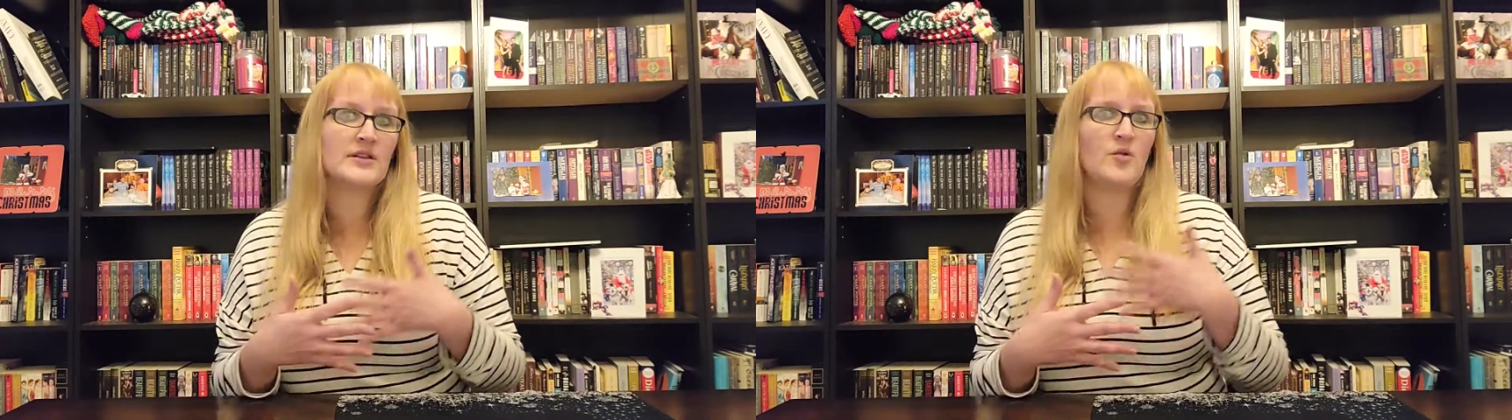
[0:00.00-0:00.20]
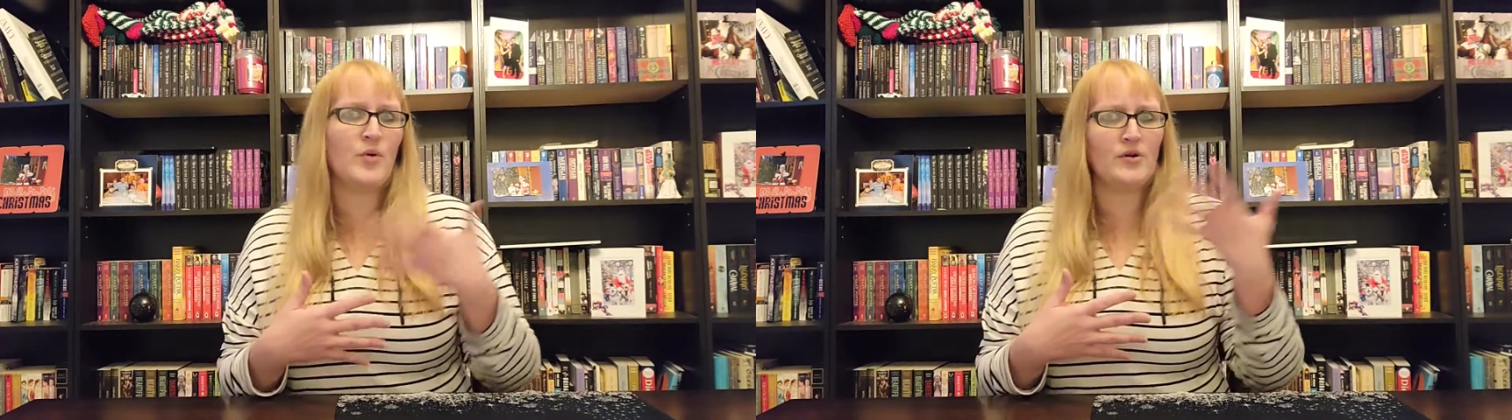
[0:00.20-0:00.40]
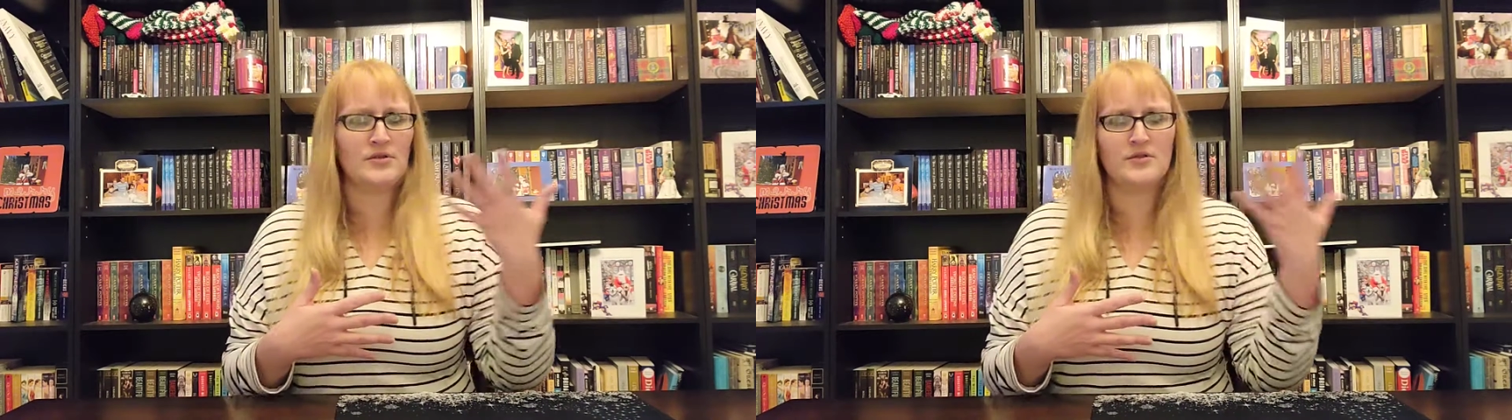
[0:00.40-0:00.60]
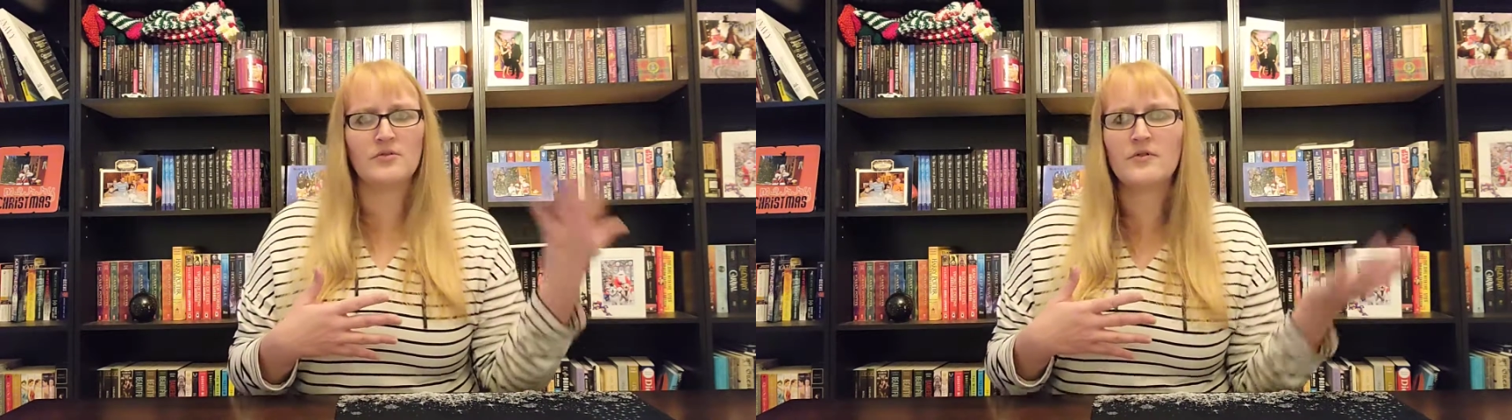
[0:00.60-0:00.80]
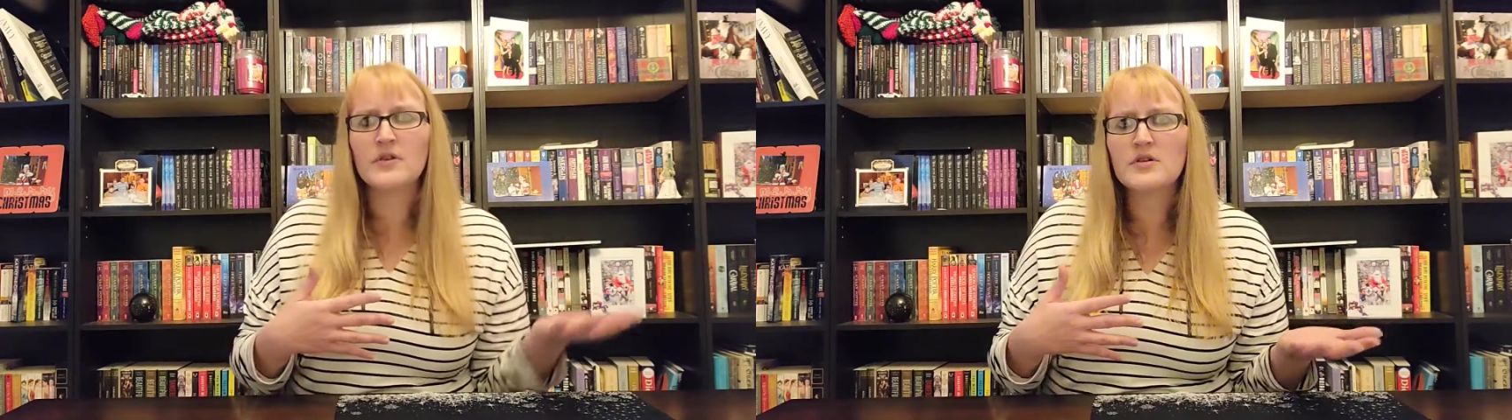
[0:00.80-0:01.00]
and they'll post
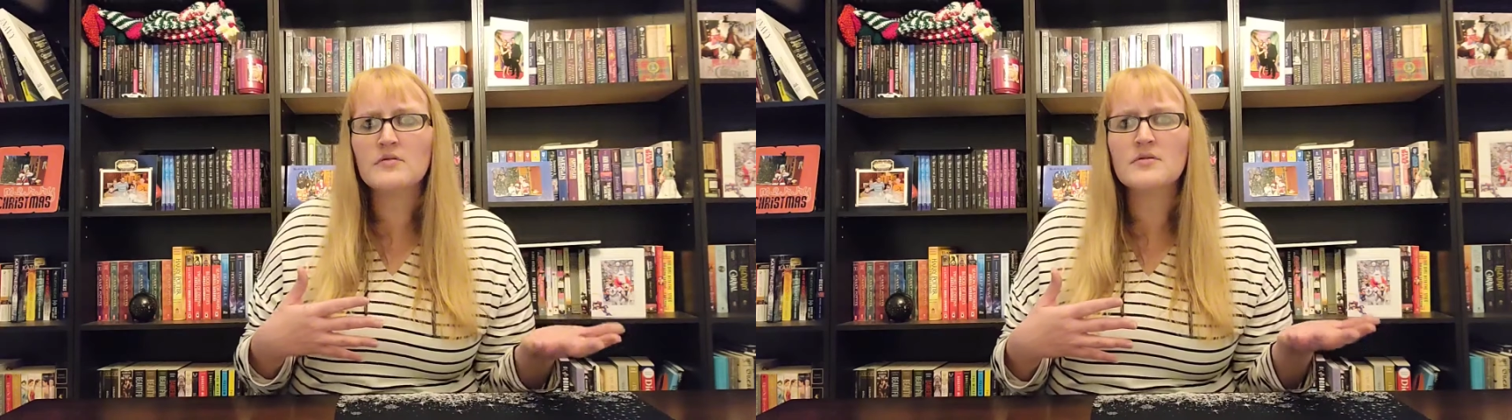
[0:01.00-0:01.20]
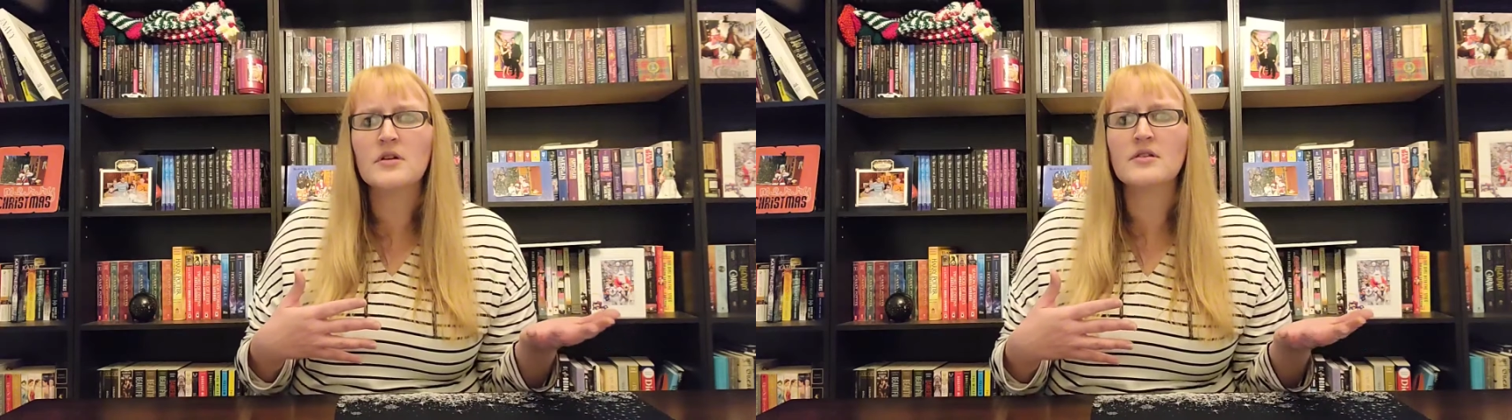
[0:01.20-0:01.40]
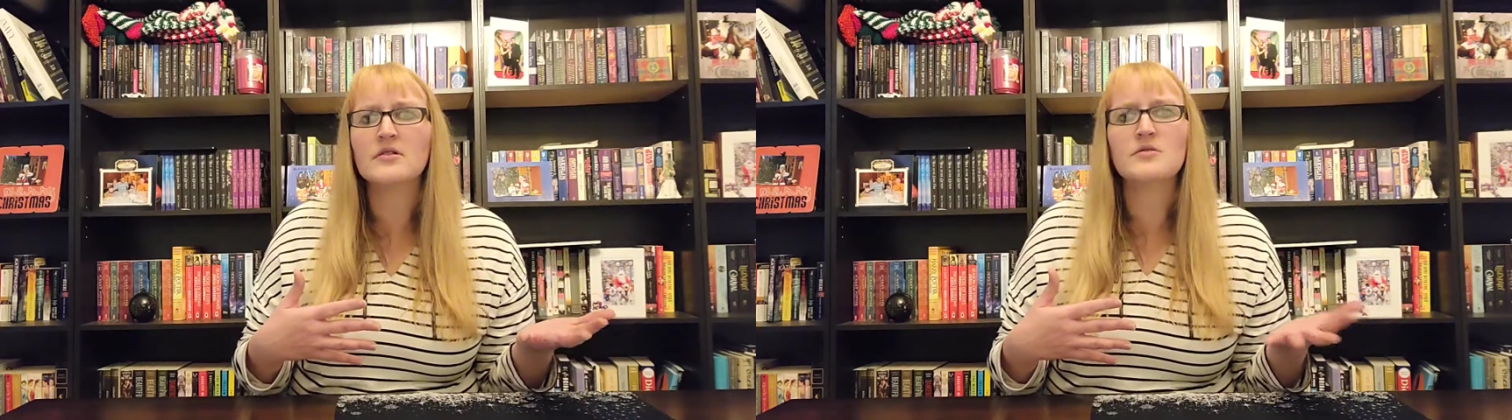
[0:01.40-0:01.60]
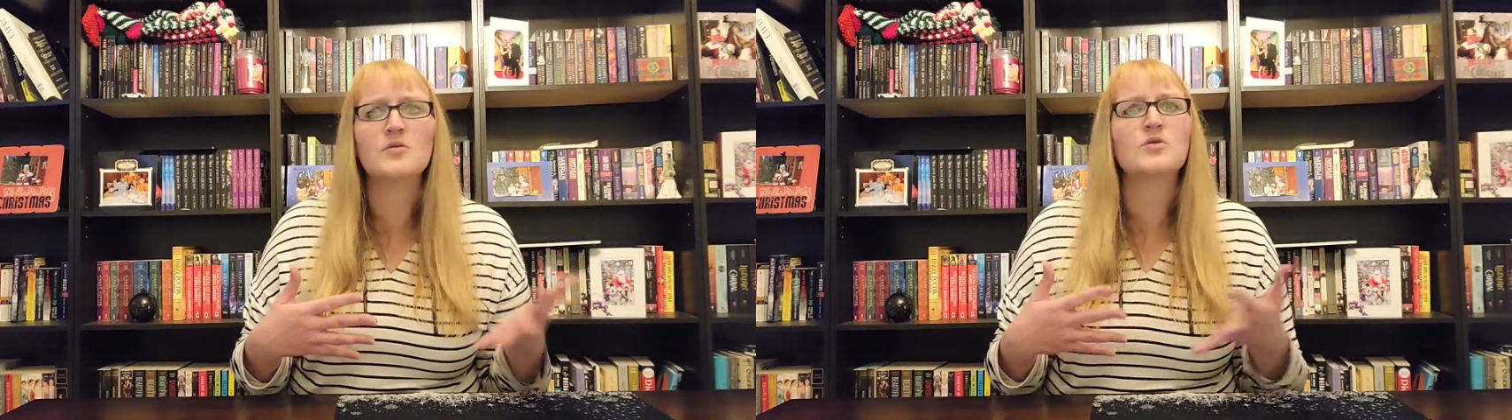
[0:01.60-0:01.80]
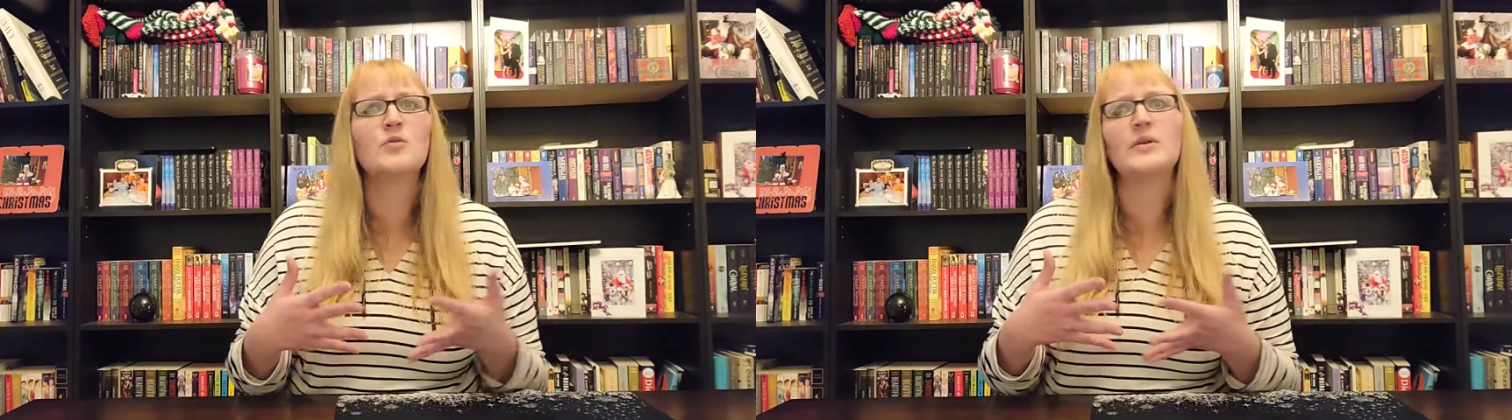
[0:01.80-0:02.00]
the reviews on their
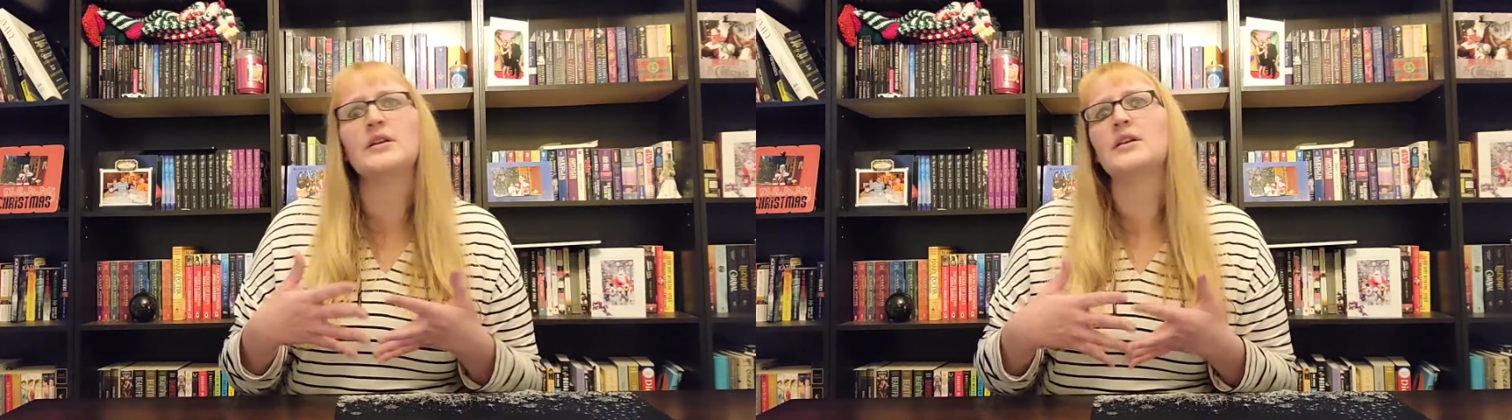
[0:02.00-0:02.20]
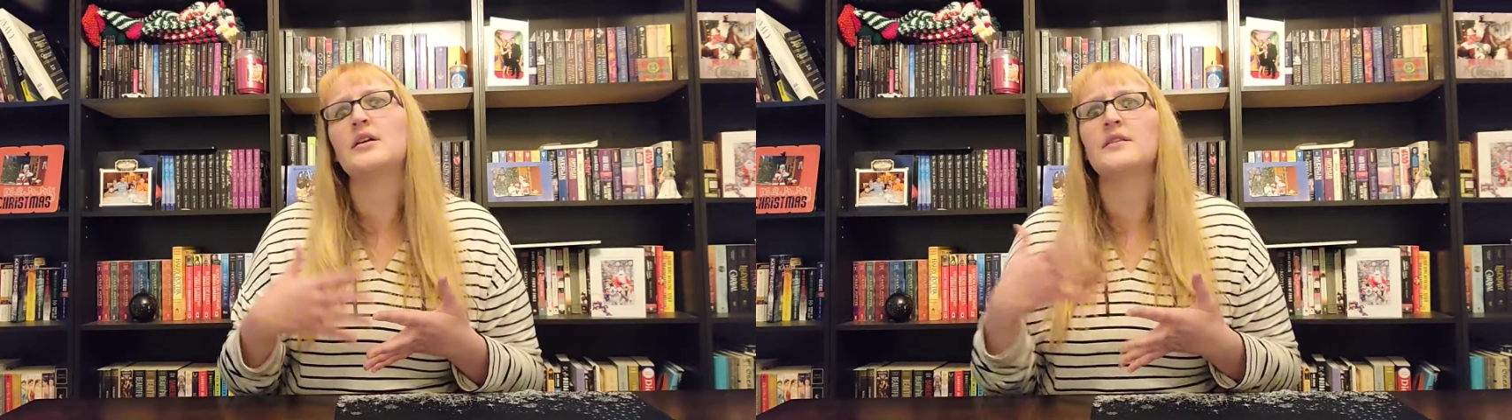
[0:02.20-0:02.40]
social media,